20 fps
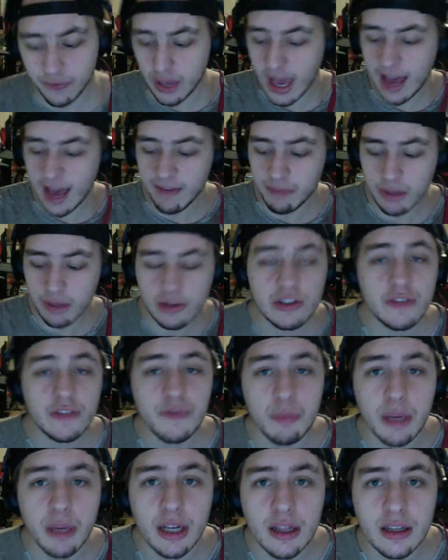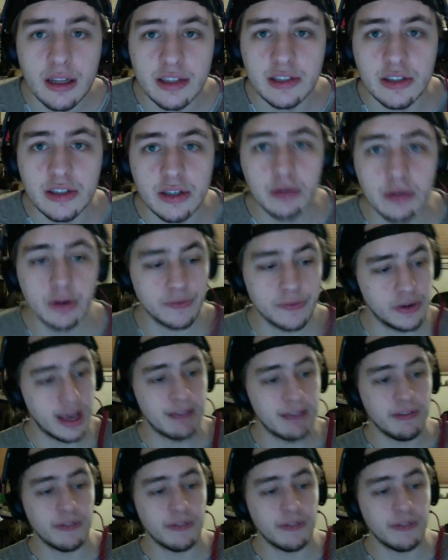Have music for me to listen to, or if you have a